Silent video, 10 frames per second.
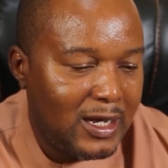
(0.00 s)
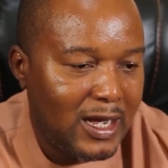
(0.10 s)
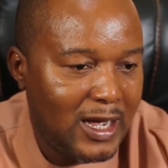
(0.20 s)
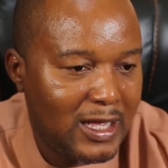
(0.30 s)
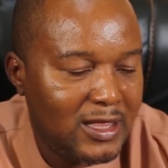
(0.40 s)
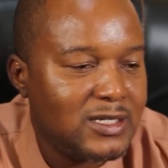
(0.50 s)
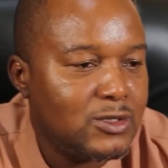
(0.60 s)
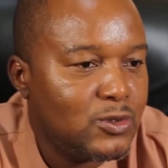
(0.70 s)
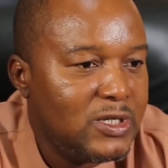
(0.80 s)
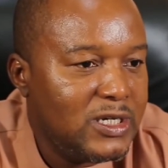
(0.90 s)
I listened
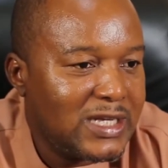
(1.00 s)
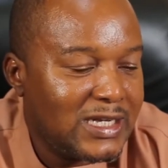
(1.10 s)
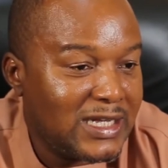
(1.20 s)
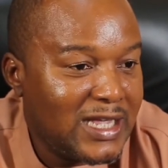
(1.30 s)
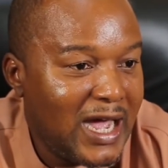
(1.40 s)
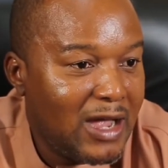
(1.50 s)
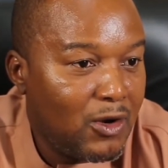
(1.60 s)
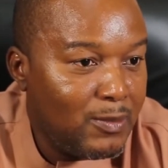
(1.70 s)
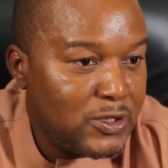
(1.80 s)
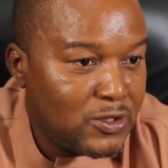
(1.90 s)
to the Tanzania High
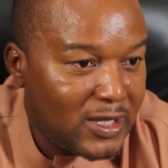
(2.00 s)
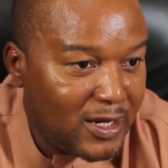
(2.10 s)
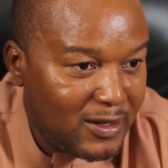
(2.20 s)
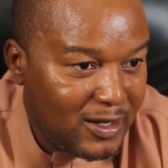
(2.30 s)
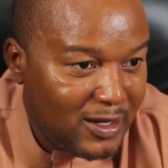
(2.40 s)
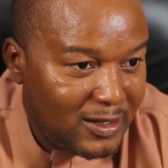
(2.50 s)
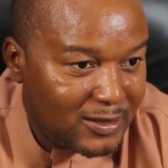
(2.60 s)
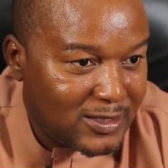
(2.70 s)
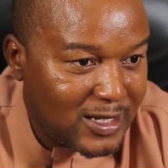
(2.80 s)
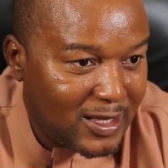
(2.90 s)
Commissioner
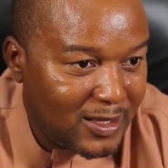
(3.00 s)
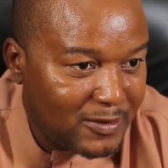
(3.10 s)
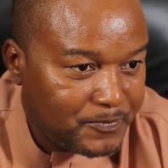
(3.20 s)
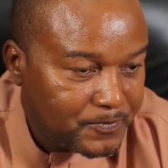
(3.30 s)
recently.